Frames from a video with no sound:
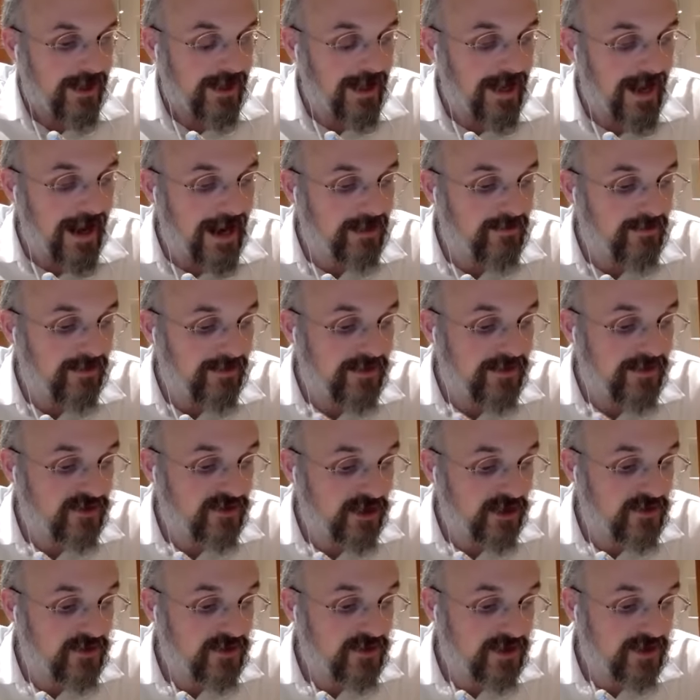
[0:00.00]
Arba, this
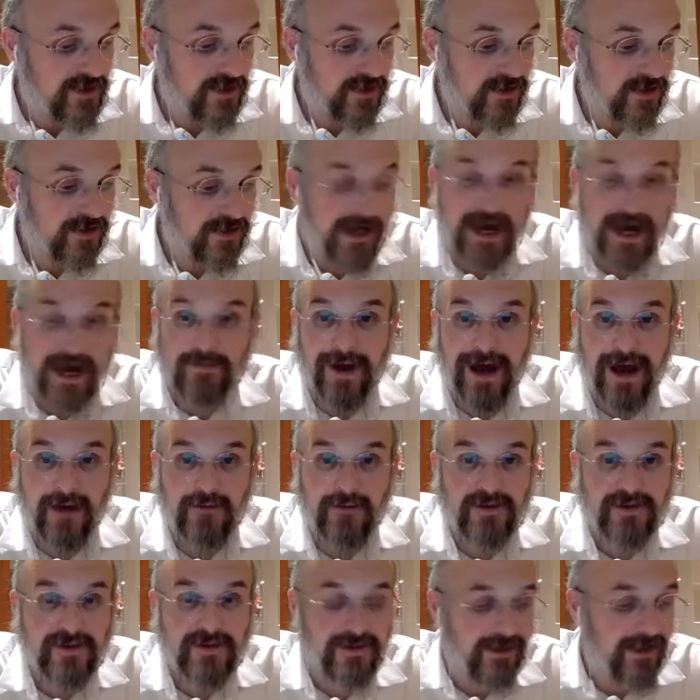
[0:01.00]
Tersus here, the, the Arba
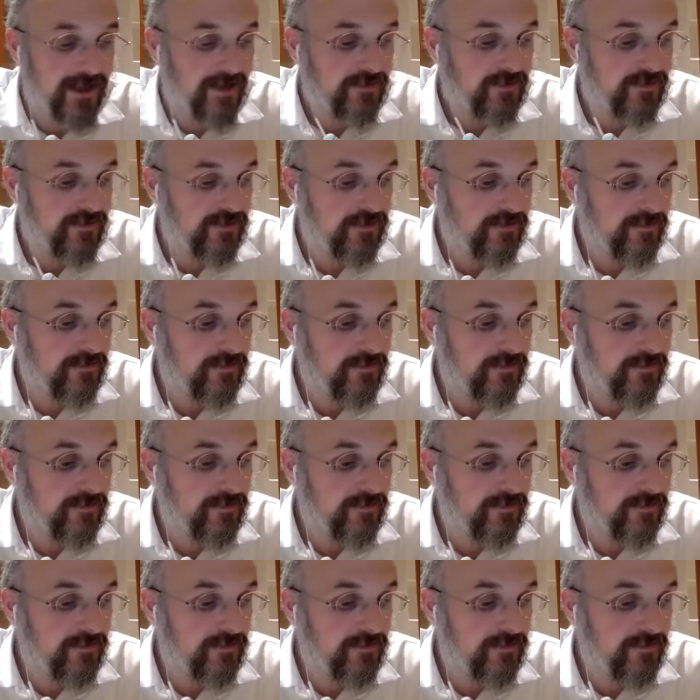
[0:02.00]
Amos on the left.